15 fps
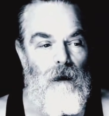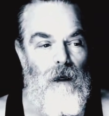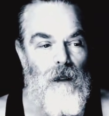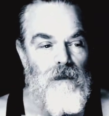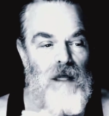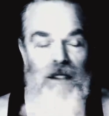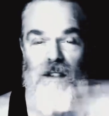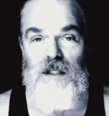
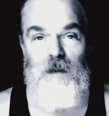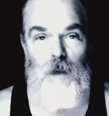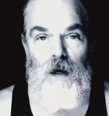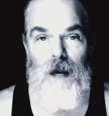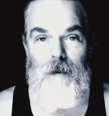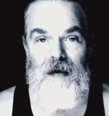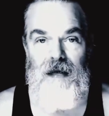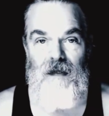They just want
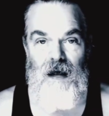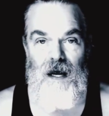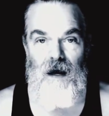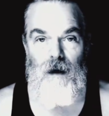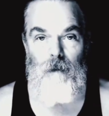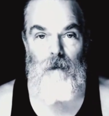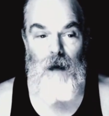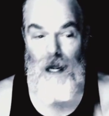to be
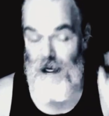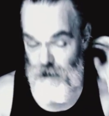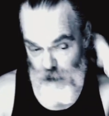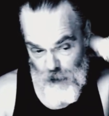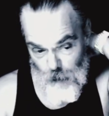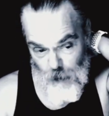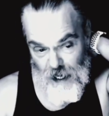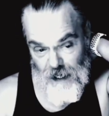them. And you
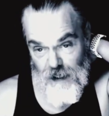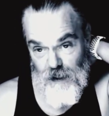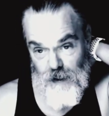know what?